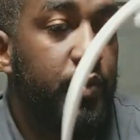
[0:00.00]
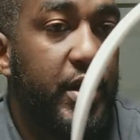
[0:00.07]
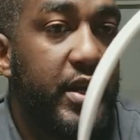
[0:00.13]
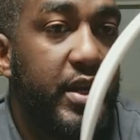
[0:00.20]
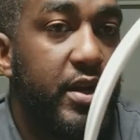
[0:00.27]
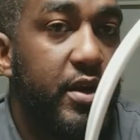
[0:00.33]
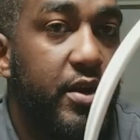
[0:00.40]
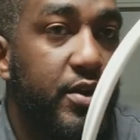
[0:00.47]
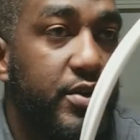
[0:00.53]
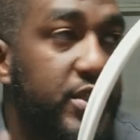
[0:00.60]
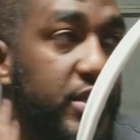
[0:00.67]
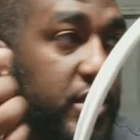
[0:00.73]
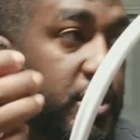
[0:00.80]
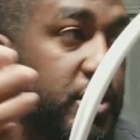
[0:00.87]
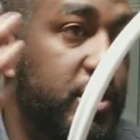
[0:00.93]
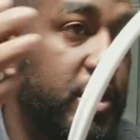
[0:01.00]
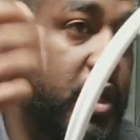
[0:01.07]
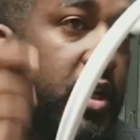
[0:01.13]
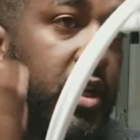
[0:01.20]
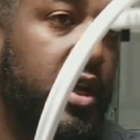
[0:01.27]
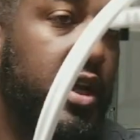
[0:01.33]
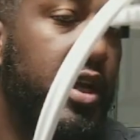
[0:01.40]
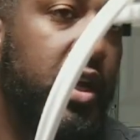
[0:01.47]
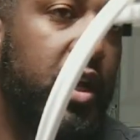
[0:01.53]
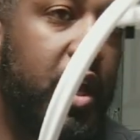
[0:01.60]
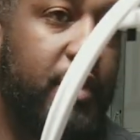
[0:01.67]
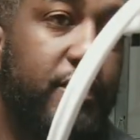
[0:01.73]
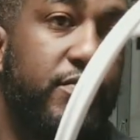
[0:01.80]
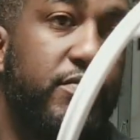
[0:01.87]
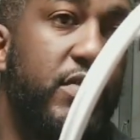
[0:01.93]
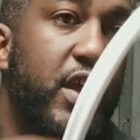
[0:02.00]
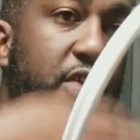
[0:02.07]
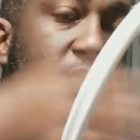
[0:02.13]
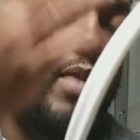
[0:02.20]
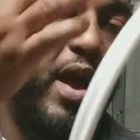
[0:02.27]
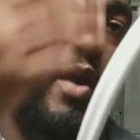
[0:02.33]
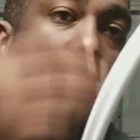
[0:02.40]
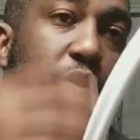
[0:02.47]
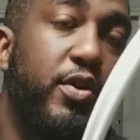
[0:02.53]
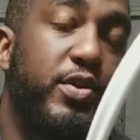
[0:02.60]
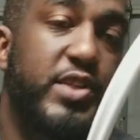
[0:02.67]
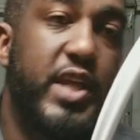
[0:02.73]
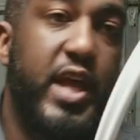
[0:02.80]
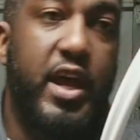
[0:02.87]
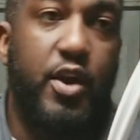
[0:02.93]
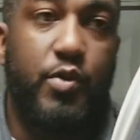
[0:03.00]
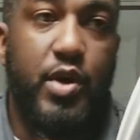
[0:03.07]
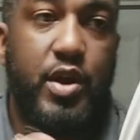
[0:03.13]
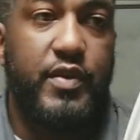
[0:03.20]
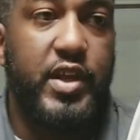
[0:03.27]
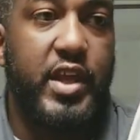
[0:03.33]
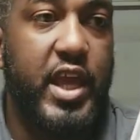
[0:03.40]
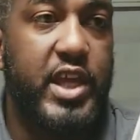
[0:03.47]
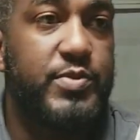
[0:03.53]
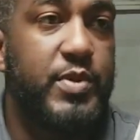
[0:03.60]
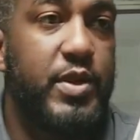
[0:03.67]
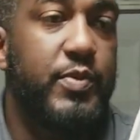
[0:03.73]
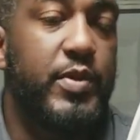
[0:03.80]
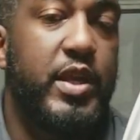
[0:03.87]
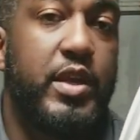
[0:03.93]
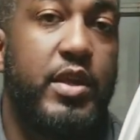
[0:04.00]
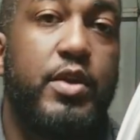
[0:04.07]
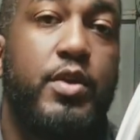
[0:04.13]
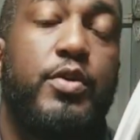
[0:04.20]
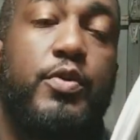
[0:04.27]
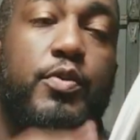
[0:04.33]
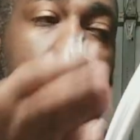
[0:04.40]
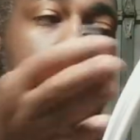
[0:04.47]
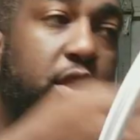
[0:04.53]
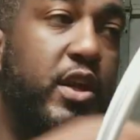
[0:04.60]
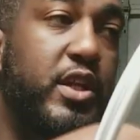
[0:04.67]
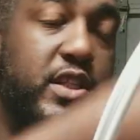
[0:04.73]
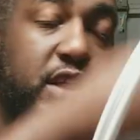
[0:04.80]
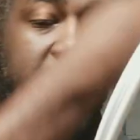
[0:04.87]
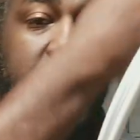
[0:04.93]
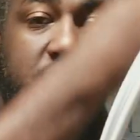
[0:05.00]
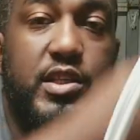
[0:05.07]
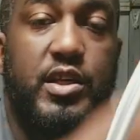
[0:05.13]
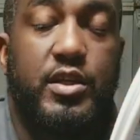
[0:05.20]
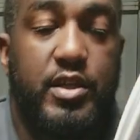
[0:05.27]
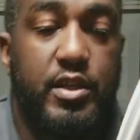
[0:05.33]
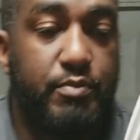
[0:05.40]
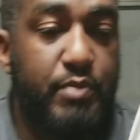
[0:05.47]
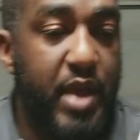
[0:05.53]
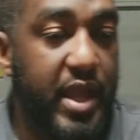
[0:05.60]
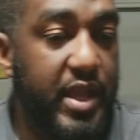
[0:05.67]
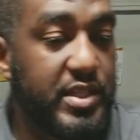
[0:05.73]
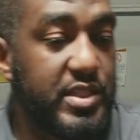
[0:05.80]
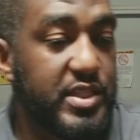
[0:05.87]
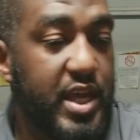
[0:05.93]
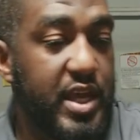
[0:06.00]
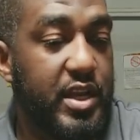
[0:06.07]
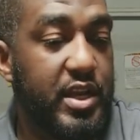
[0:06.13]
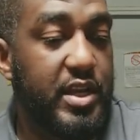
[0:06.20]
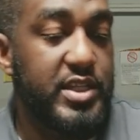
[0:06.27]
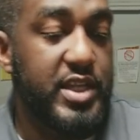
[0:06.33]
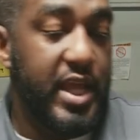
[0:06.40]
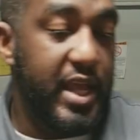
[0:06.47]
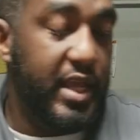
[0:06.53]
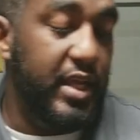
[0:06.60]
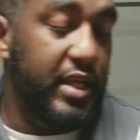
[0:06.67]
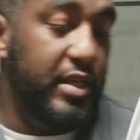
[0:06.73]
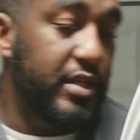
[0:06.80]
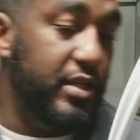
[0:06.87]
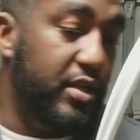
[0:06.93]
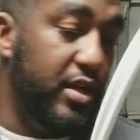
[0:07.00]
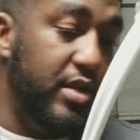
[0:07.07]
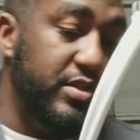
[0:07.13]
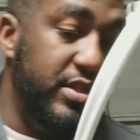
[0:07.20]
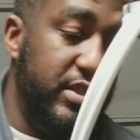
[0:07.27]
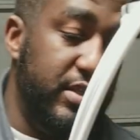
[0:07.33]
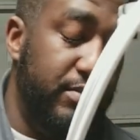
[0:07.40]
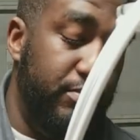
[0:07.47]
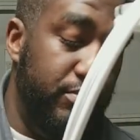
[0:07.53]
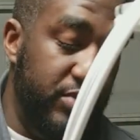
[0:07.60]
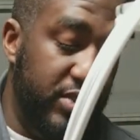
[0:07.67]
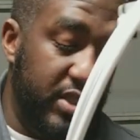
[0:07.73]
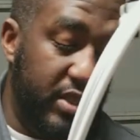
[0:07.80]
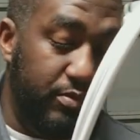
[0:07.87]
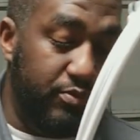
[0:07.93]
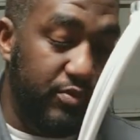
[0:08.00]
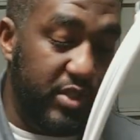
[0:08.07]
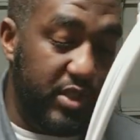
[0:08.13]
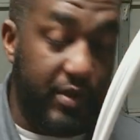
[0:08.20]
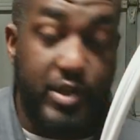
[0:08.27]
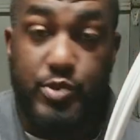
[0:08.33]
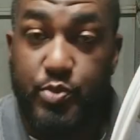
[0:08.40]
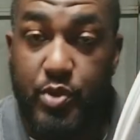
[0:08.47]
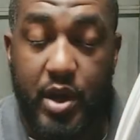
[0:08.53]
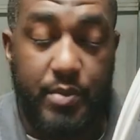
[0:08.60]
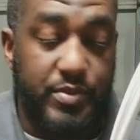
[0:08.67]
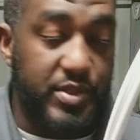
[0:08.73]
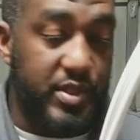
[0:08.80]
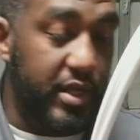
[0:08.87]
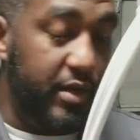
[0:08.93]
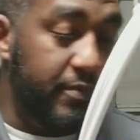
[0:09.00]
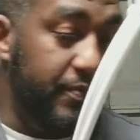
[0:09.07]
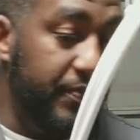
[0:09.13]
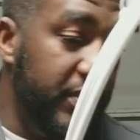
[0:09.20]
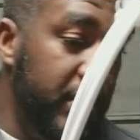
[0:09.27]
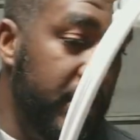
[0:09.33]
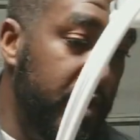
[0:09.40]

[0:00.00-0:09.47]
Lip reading: good one here, or you're just going to, if power goes out or whatever the case may be, water doesn't get sucked up back inside of the tank and cause you some serious problems there.